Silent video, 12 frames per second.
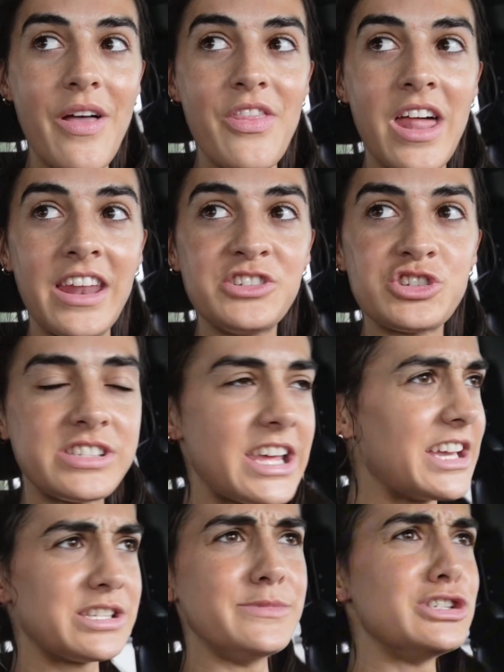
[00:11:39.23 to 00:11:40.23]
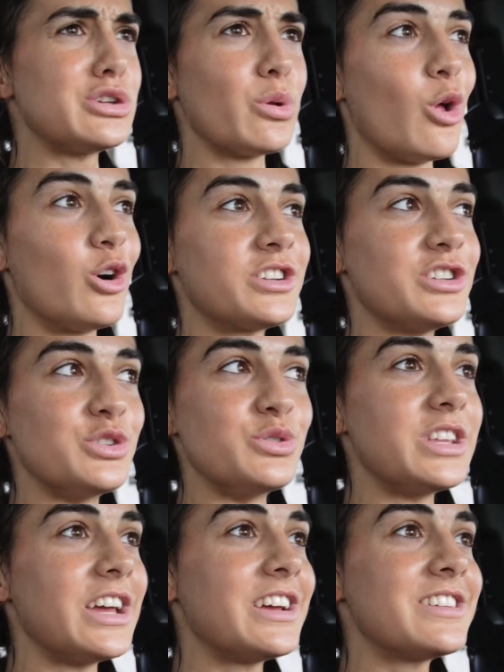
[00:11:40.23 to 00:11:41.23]
and then it just takes me so long to do
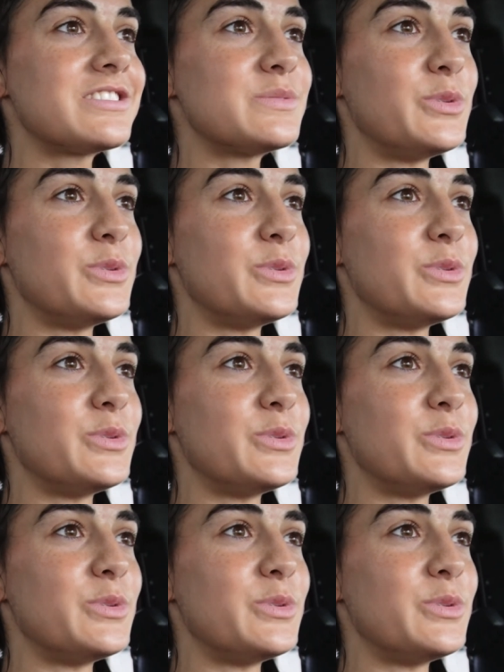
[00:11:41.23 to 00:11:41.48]
things,